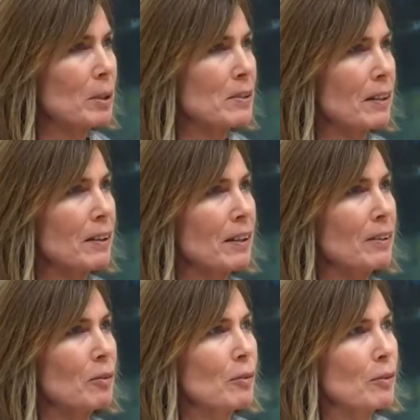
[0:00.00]
because I
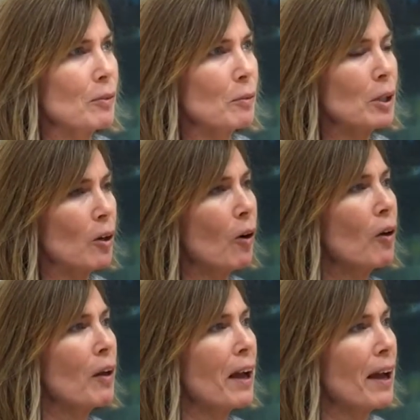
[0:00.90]
think we
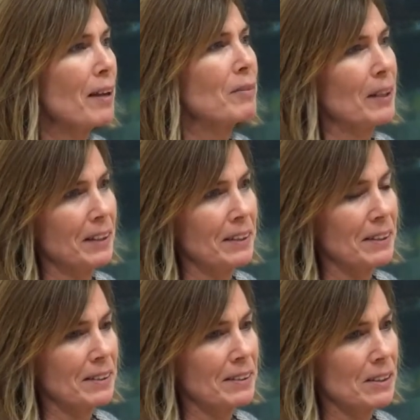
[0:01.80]
all have that in
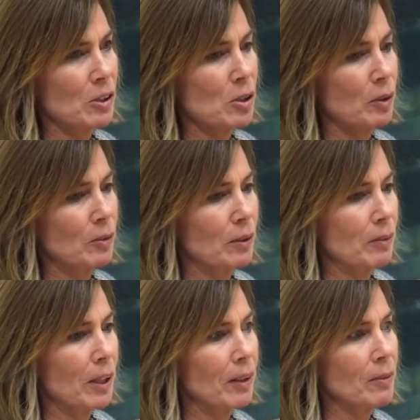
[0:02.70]
us as children.
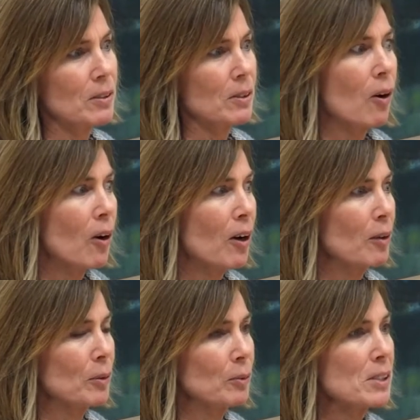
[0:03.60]
We have this
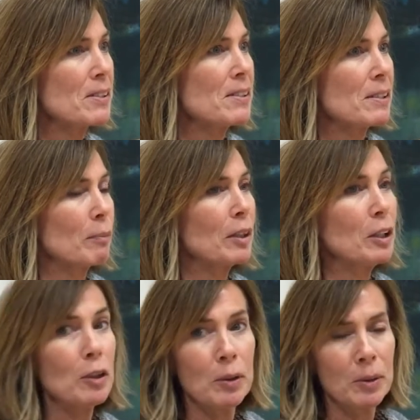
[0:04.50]
awe when we see
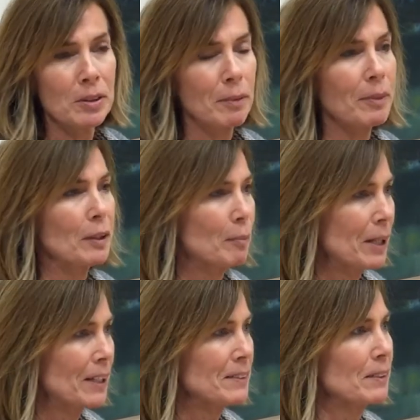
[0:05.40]
something new or something
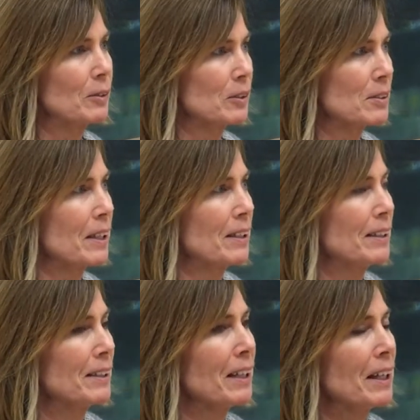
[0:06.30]
amazing or exciting,